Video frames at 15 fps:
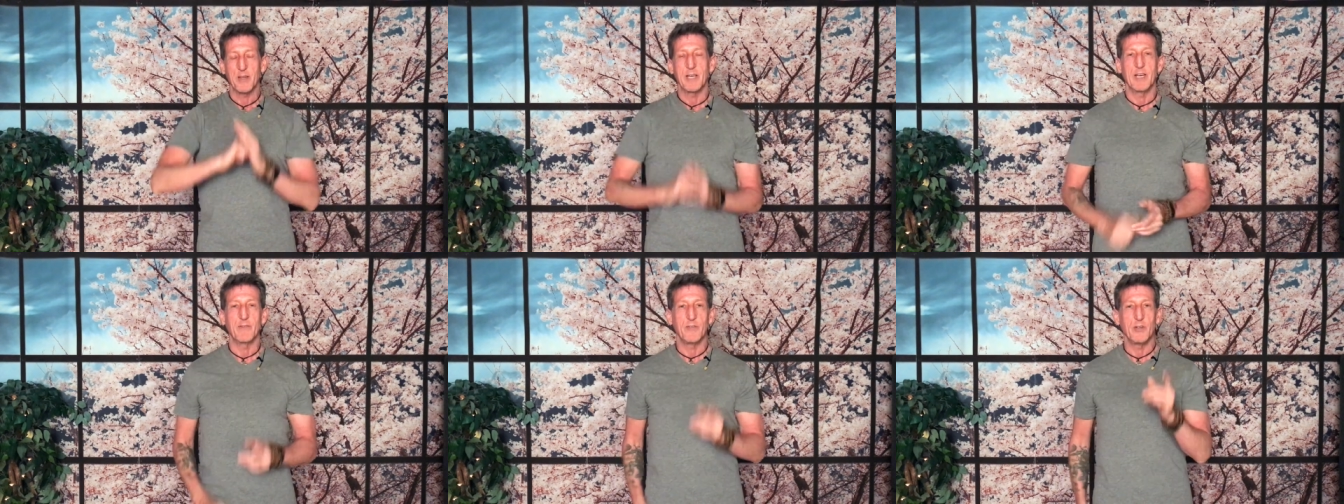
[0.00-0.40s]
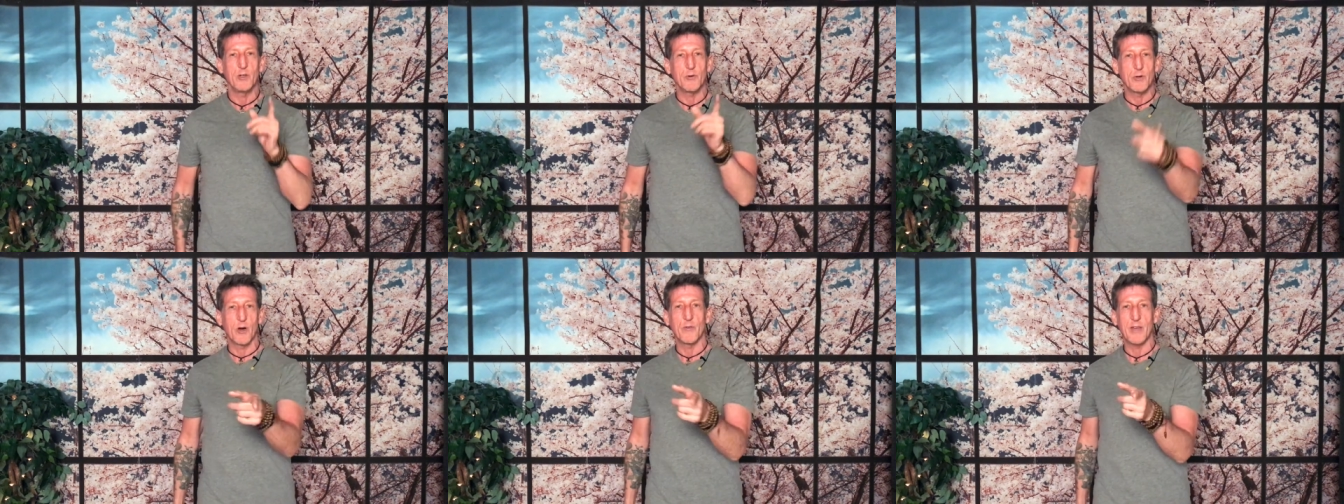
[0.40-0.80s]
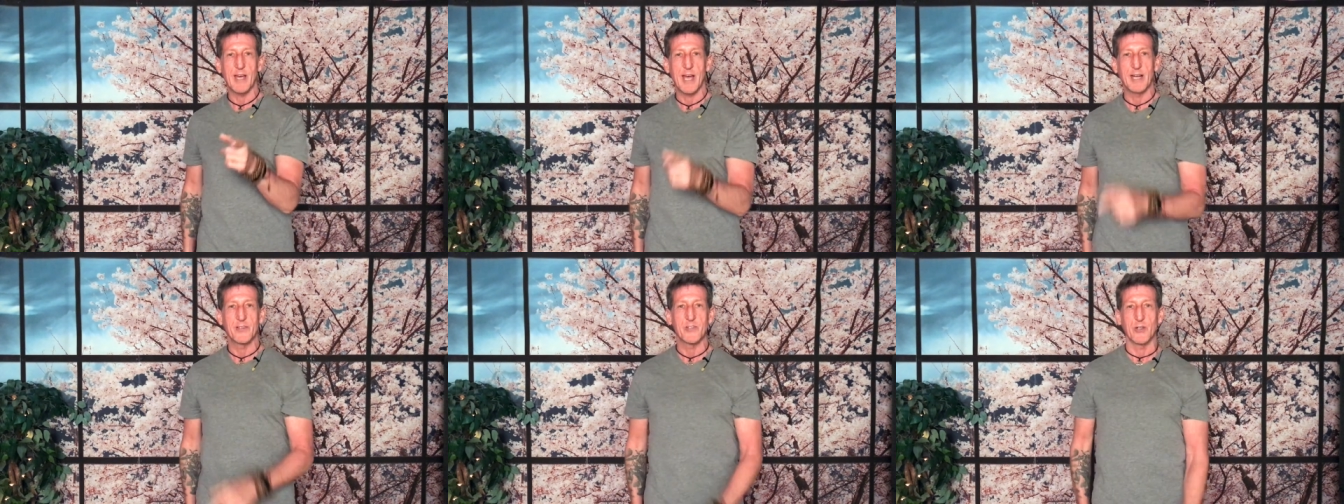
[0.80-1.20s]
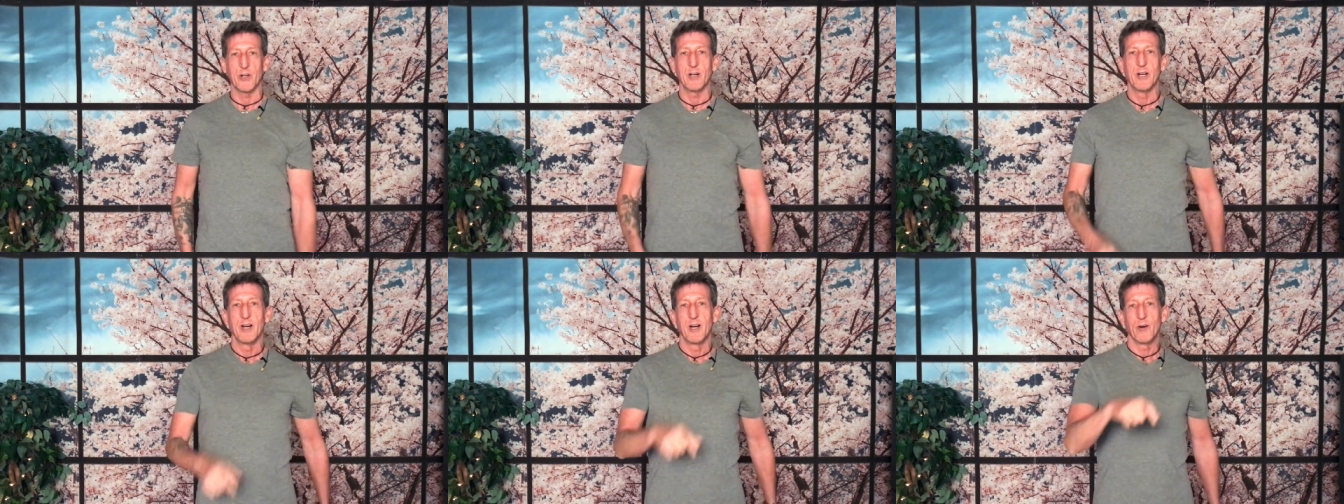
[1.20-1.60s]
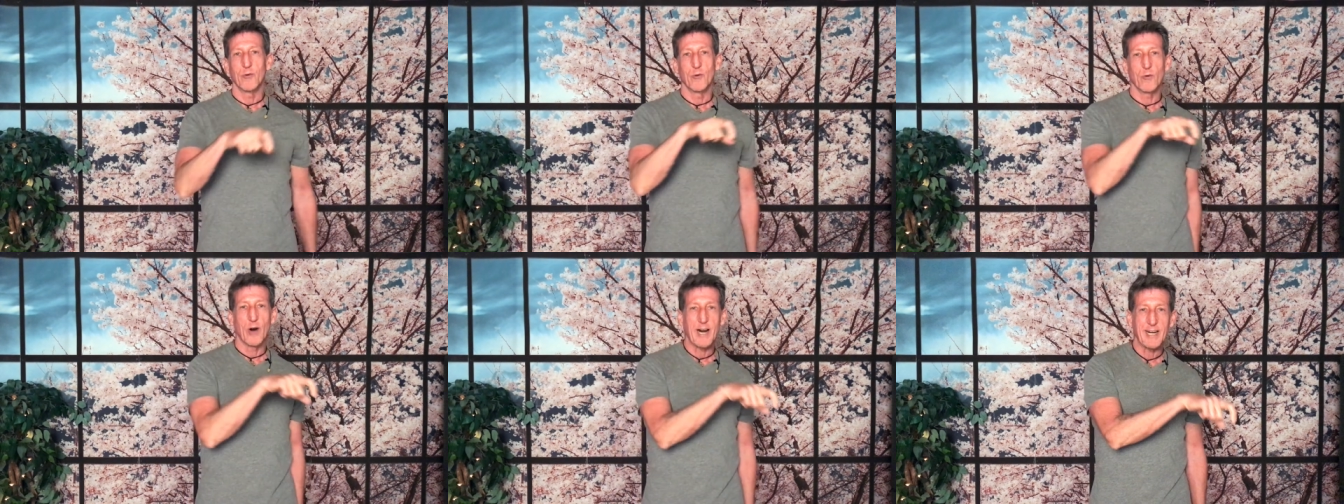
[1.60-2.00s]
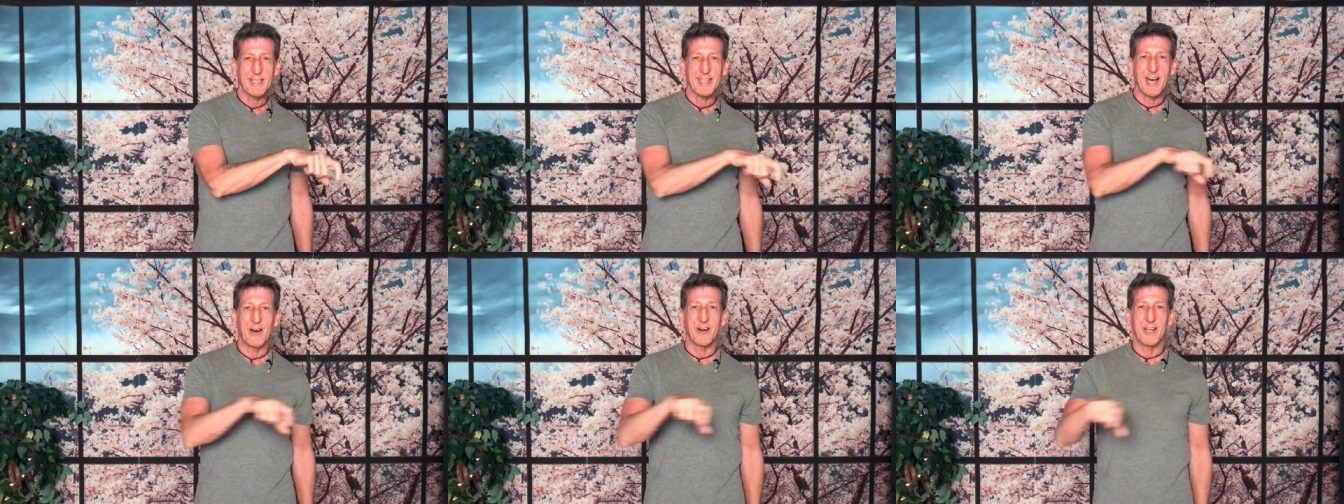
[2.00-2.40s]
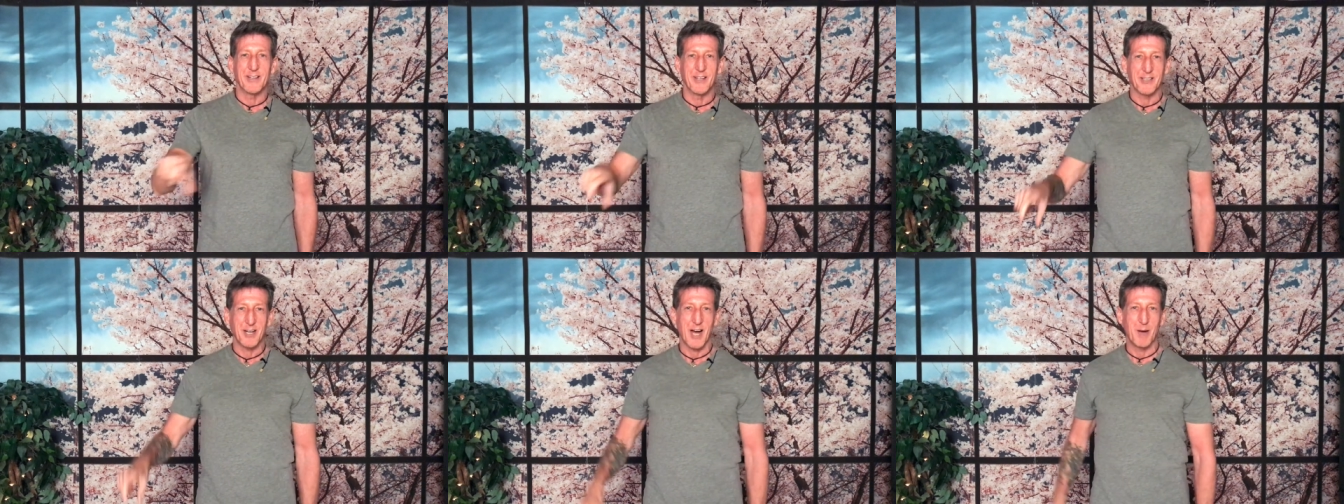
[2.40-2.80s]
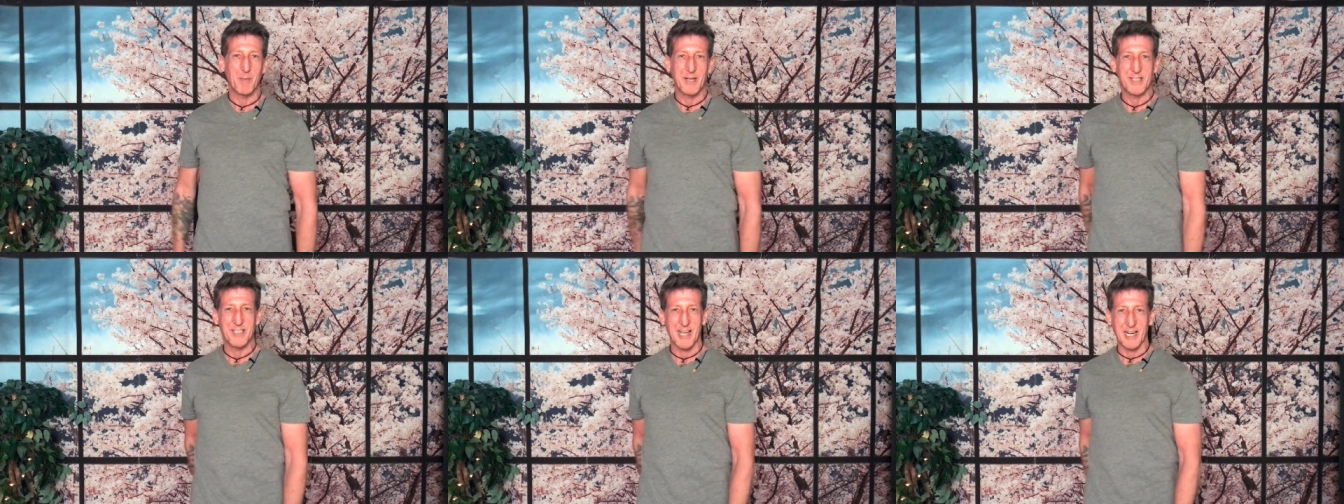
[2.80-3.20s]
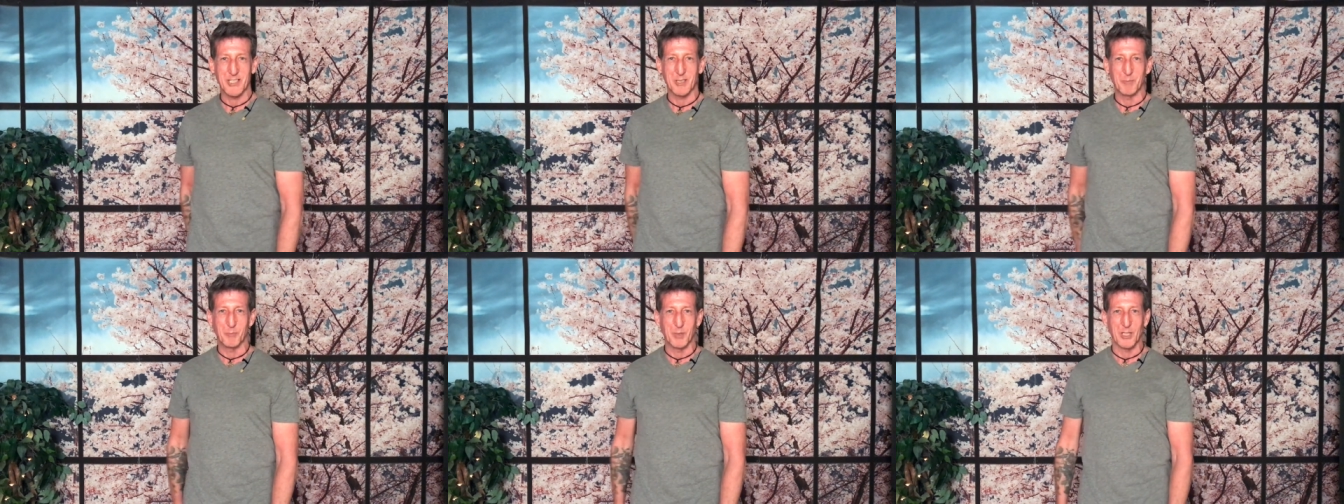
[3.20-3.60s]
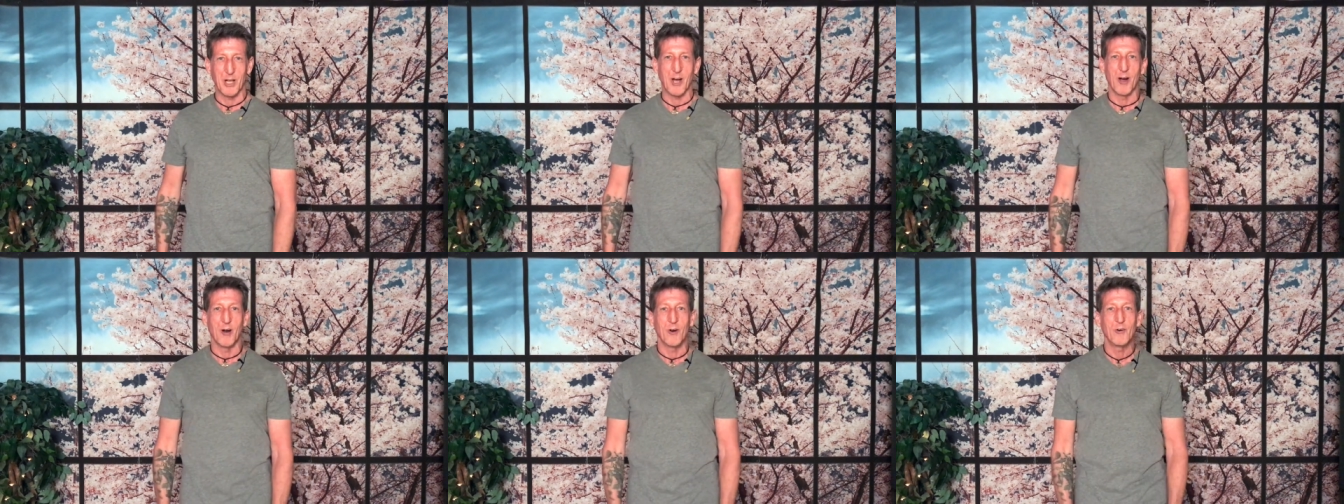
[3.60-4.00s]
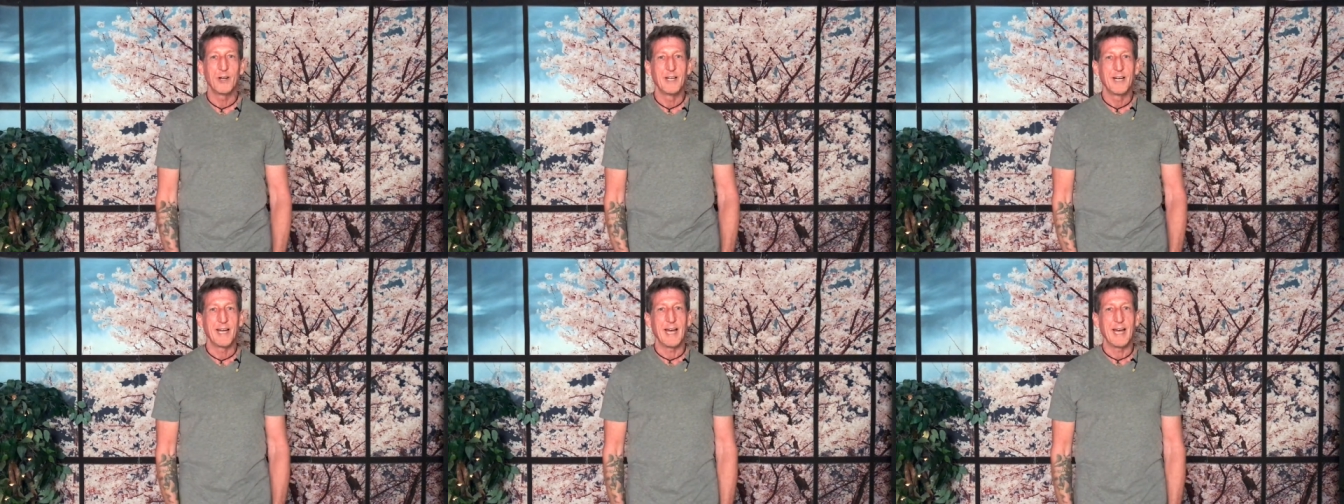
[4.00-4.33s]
If you know the answer, write it down in the comments section below